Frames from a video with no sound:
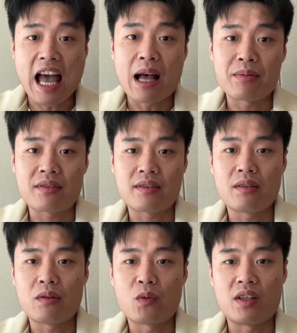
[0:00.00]
apps
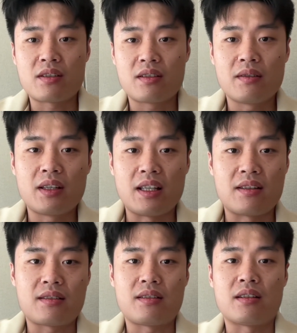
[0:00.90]
which
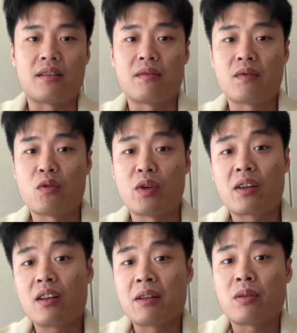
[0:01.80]
is the
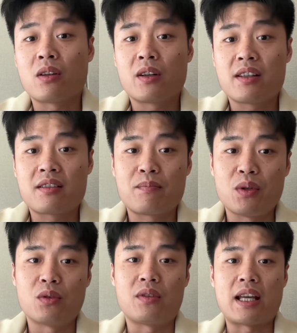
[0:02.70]
regular employees
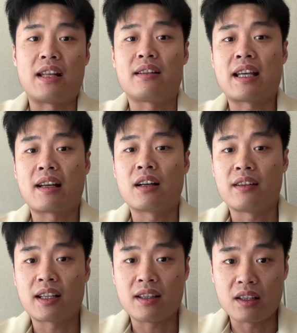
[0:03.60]
build and can
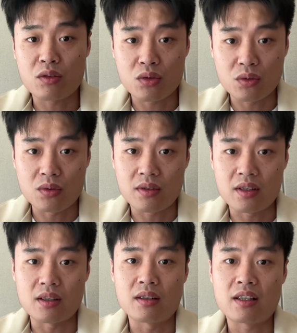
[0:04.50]
connect it to
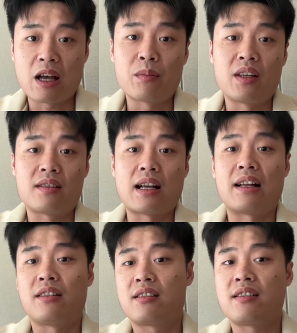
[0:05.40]
the company's
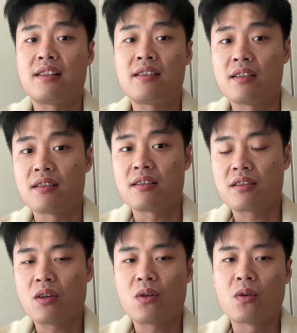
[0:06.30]
other systems.
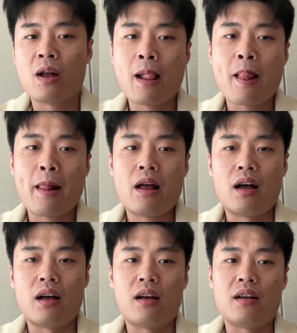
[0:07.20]
So
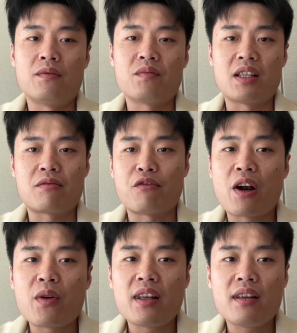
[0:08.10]
it's
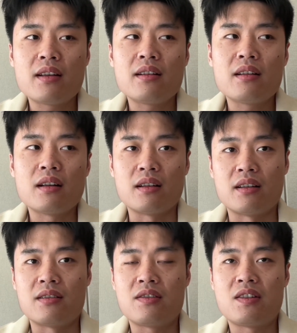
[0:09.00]
very
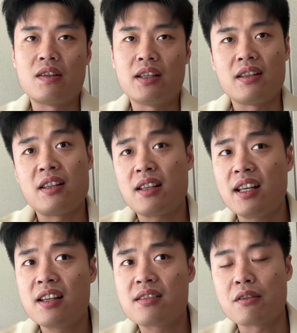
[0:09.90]

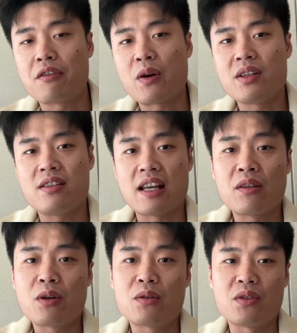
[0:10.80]
it is a very
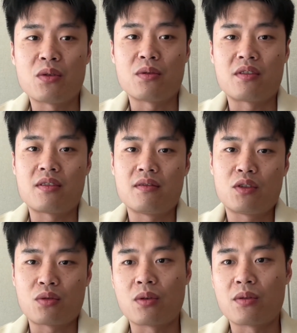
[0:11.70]
general use
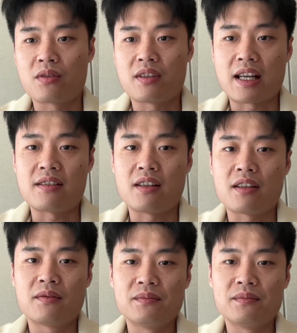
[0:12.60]
tools, I think.